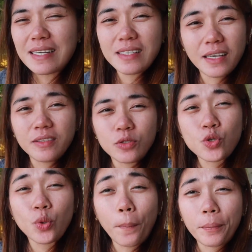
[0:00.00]
As in
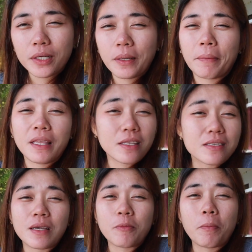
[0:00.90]
super depende
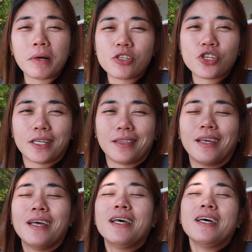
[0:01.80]
sa imong budget.
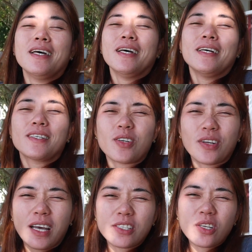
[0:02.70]

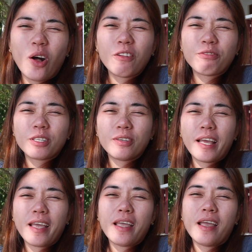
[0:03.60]
So that's all for
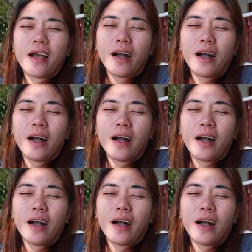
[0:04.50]
today.